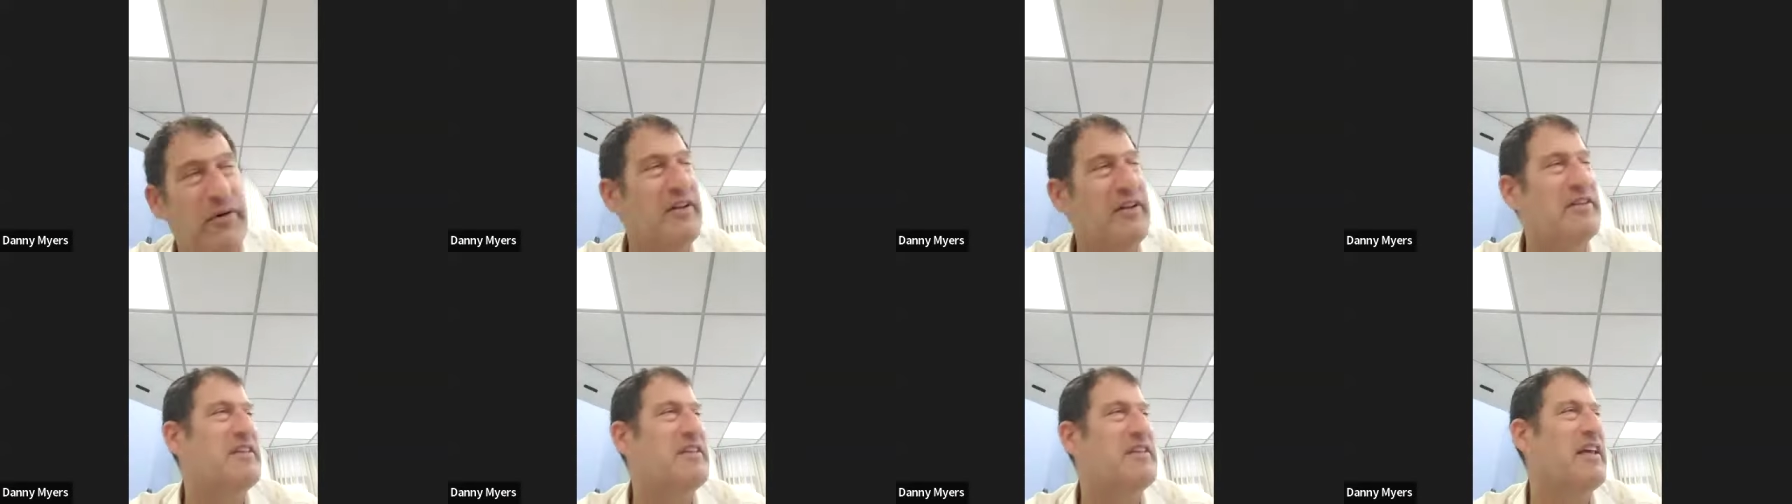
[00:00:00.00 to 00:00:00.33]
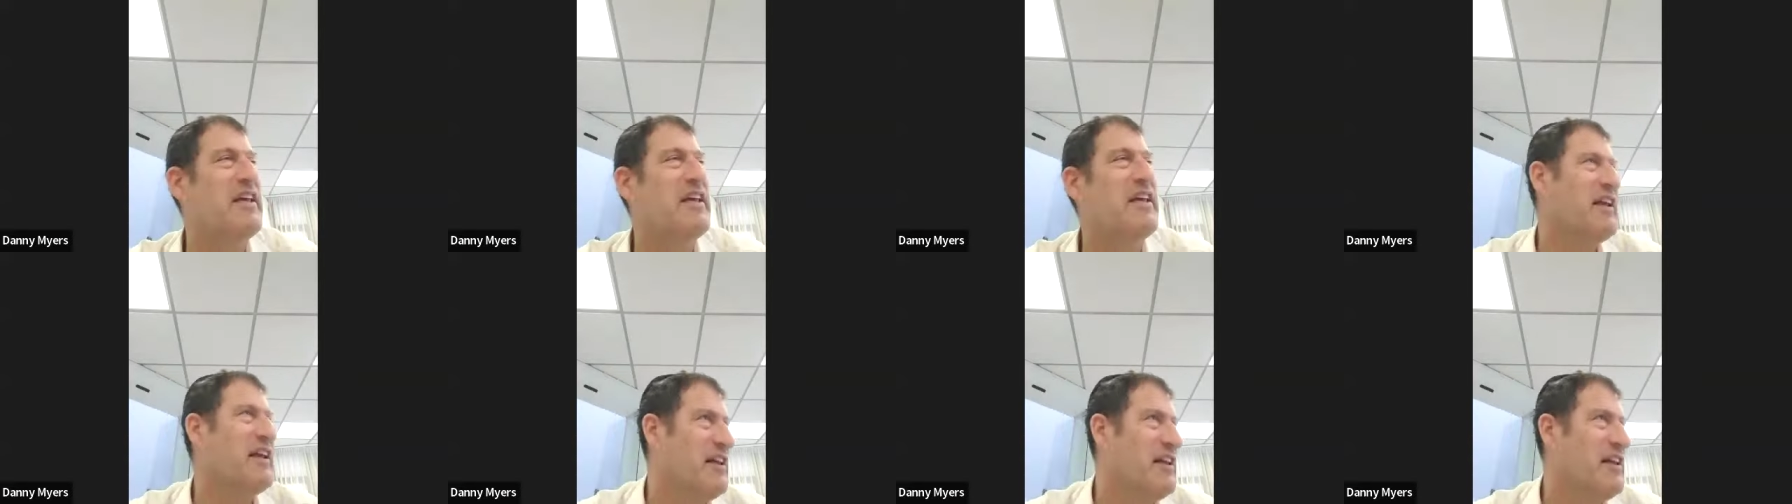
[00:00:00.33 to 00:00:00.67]
is
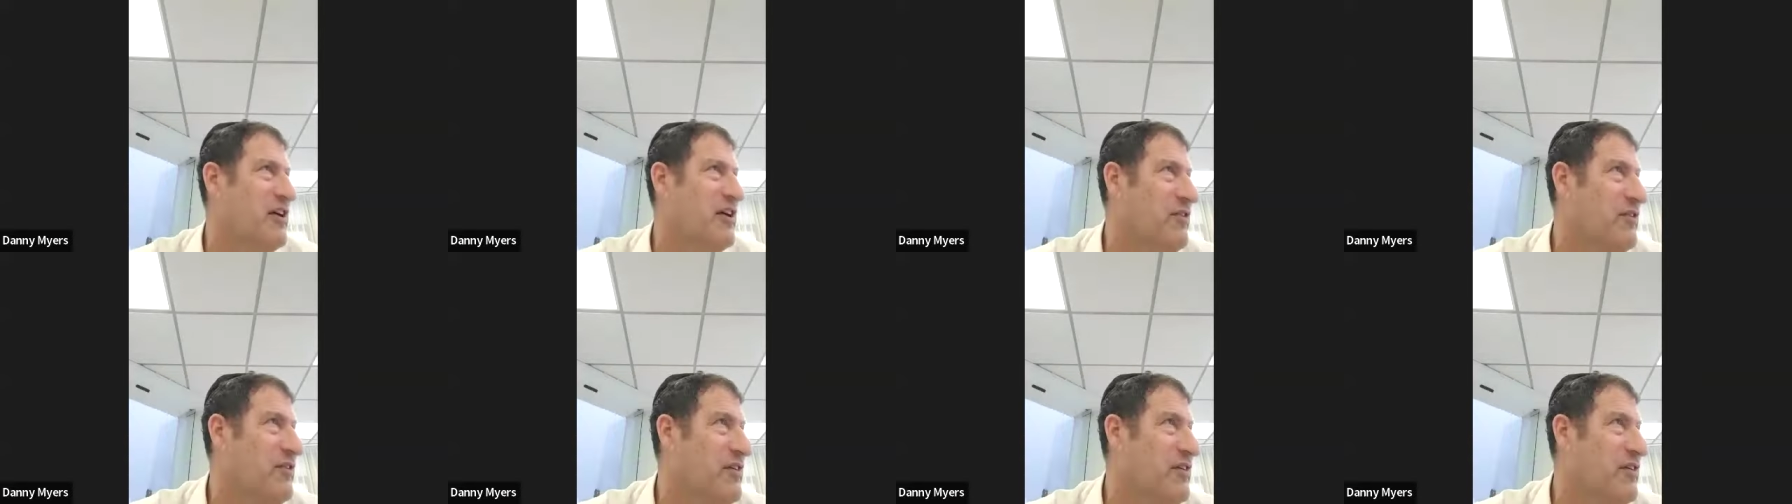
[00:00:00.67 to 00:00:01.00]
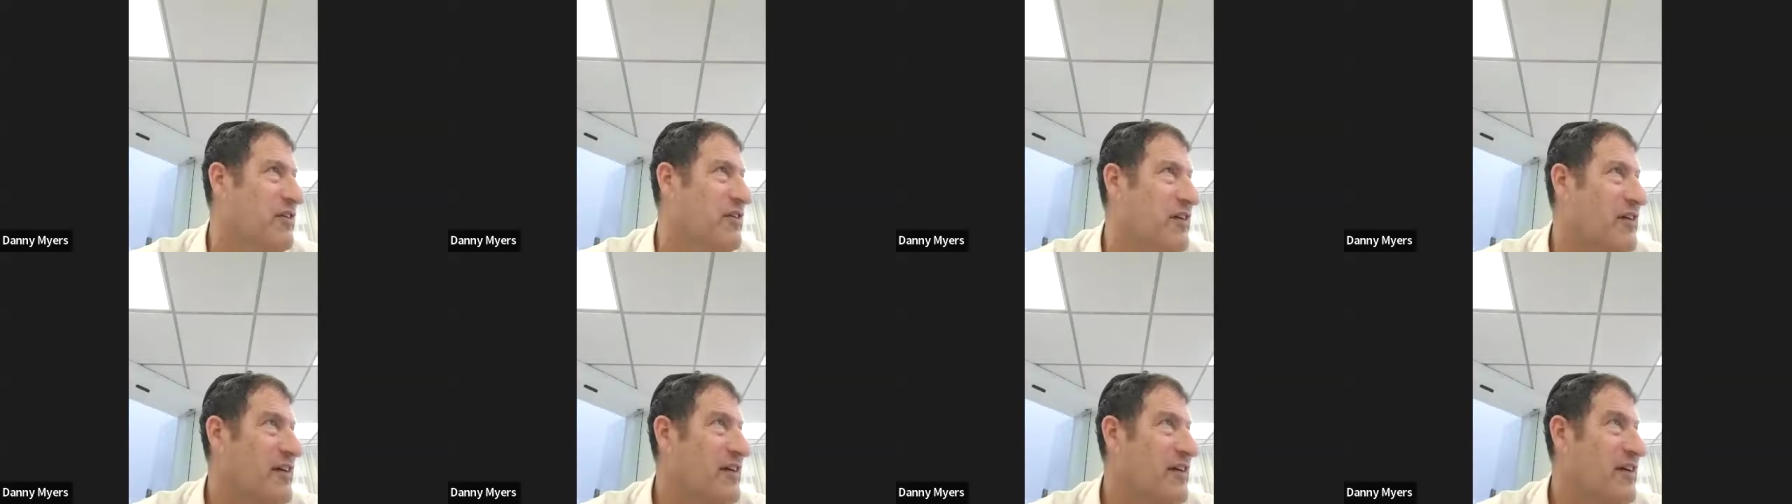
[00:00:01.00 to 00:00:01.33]
taking a loan,
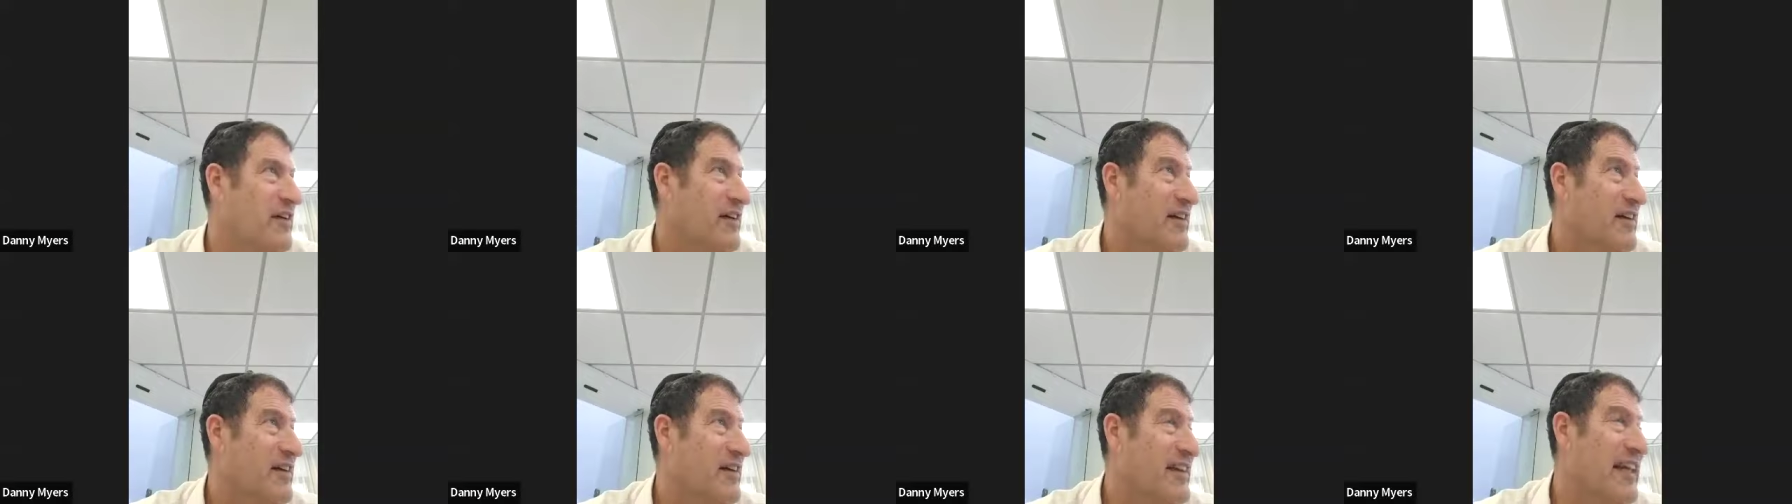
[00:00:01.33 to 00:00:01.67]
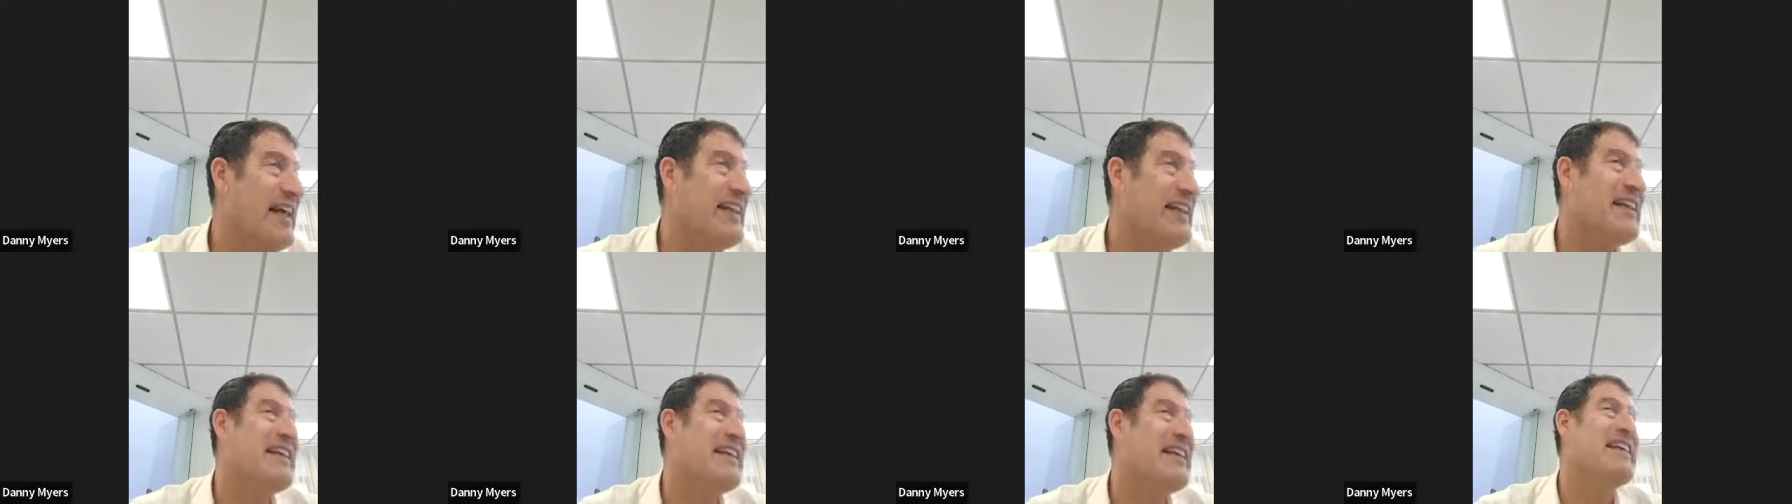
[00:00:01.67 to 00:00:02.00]

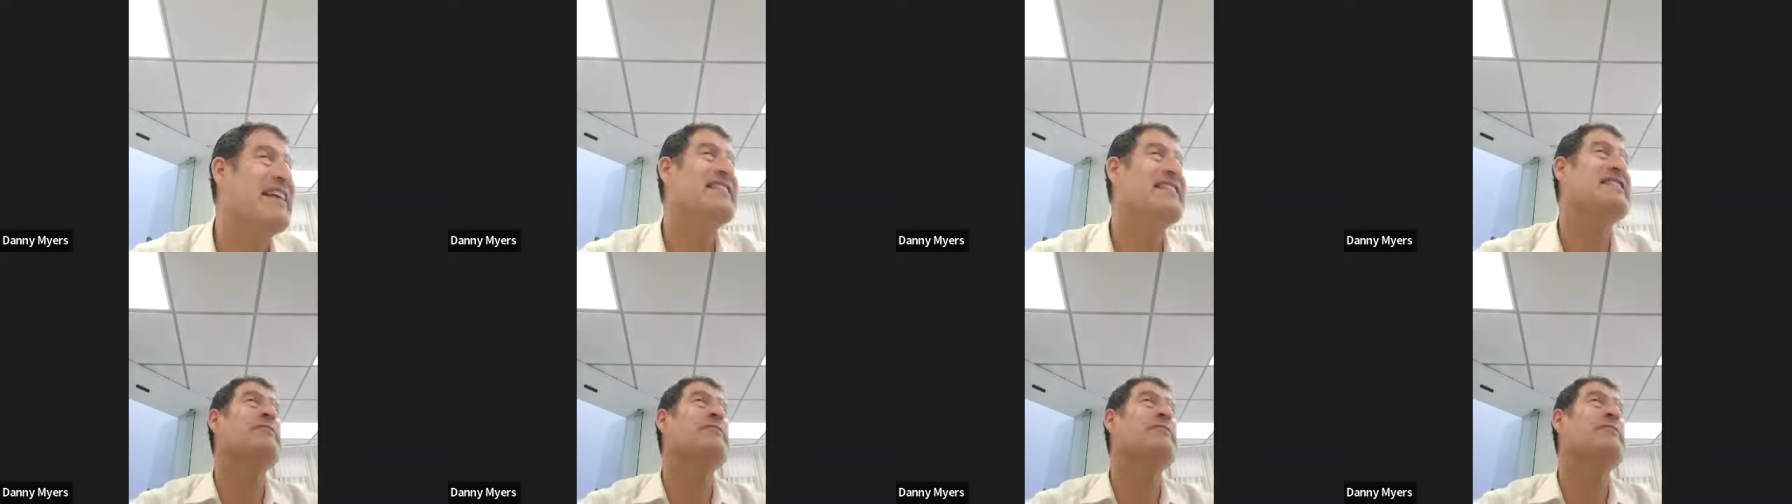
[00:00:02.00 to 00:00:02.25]
not that there's a